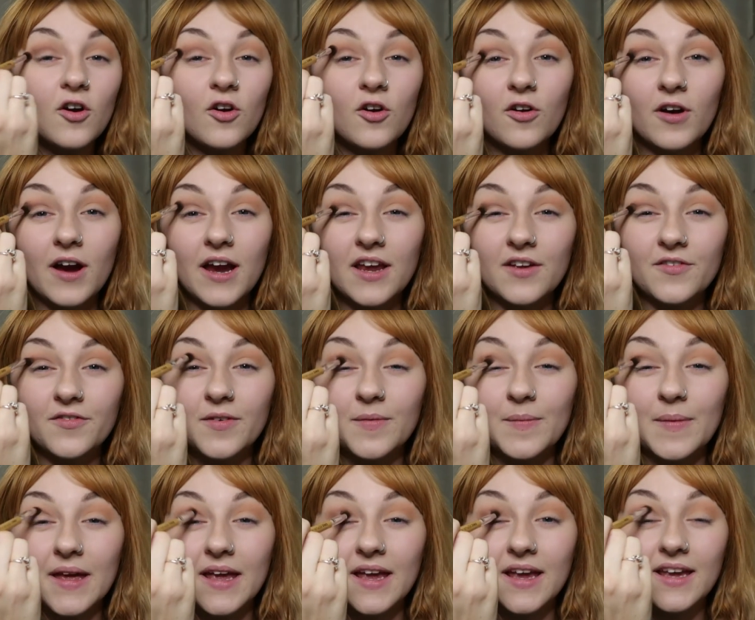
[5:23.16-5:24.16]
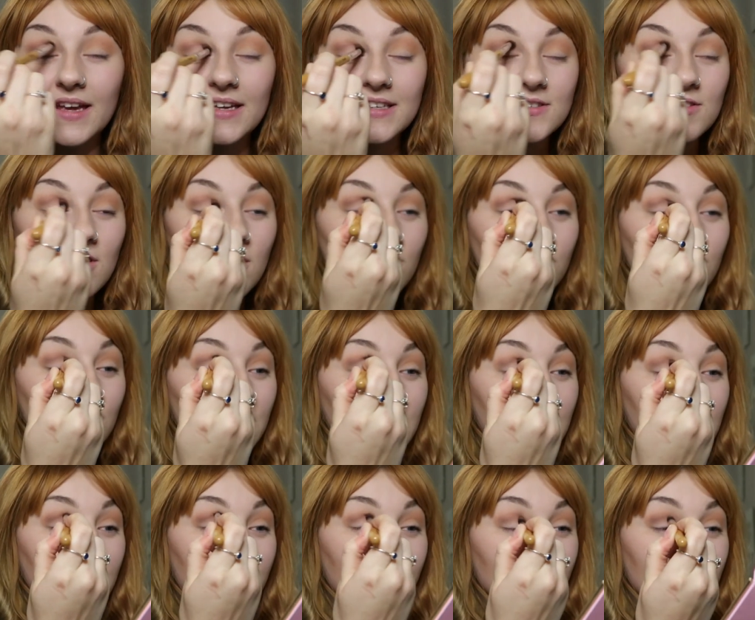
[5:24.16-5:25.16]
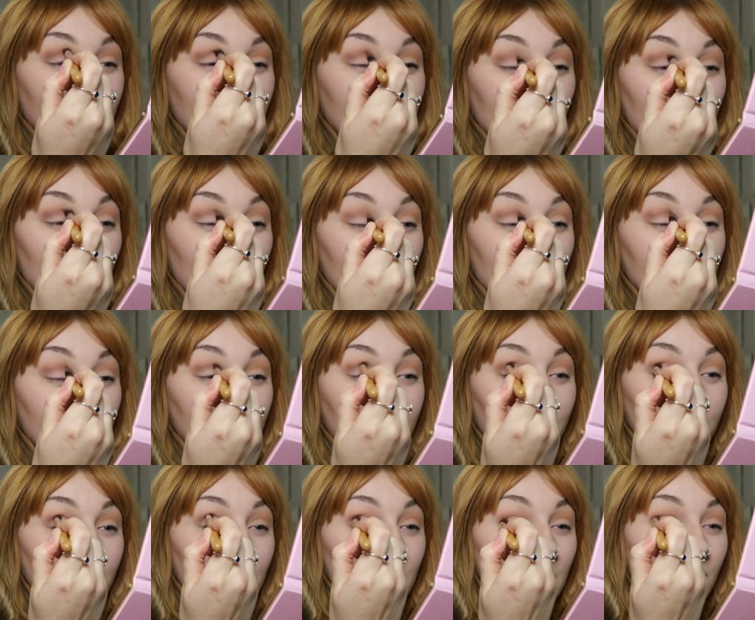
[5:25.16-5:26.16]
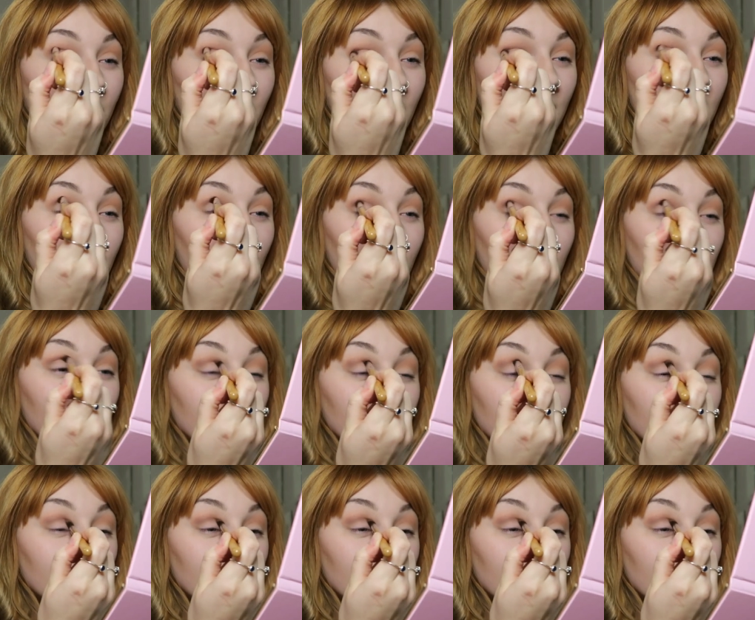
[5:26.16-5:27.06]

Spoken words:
great for me. It's not really working for me right now.